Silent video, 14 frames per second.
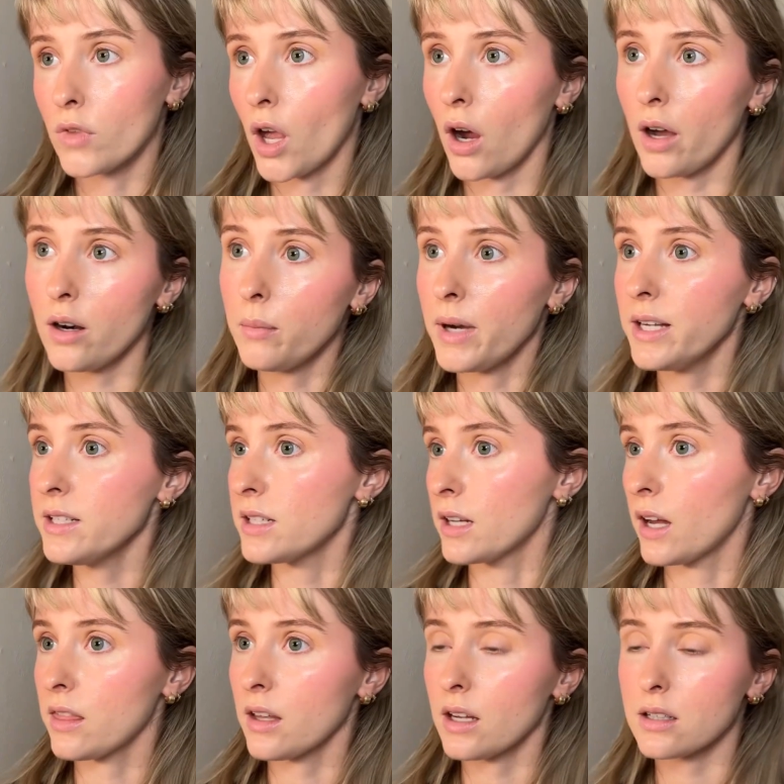I don't mind it.
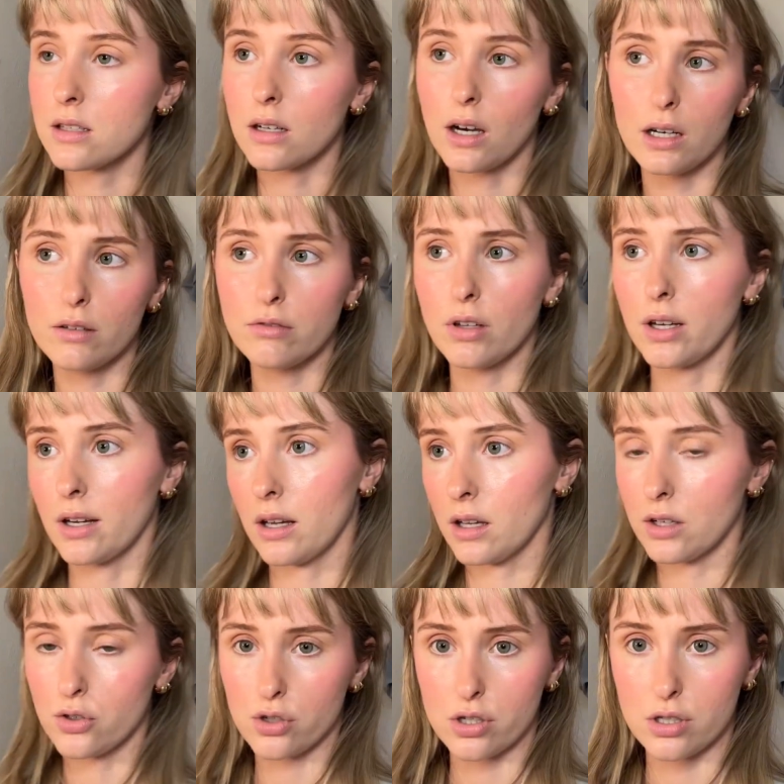I think it's kind of like
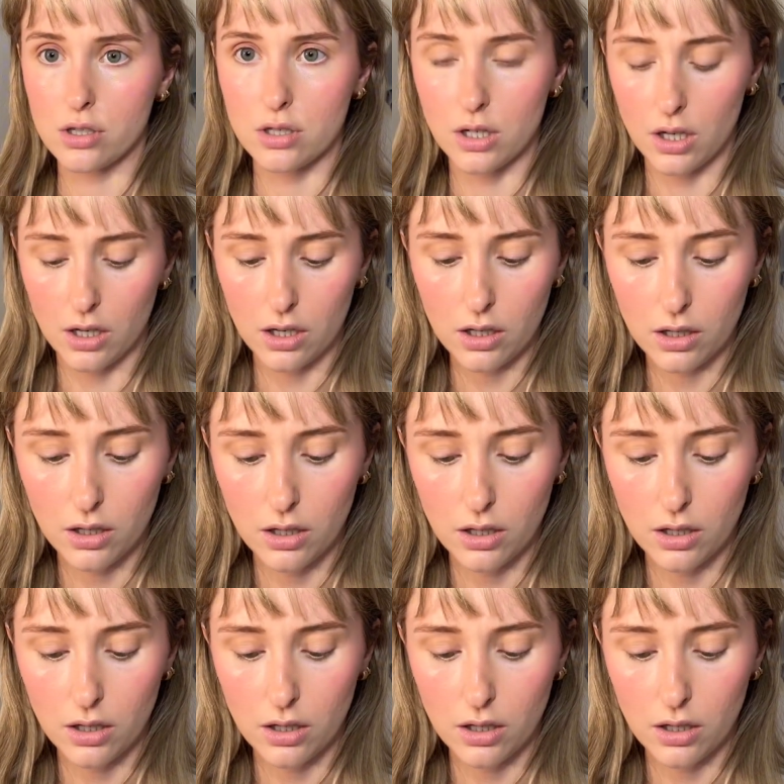interesting,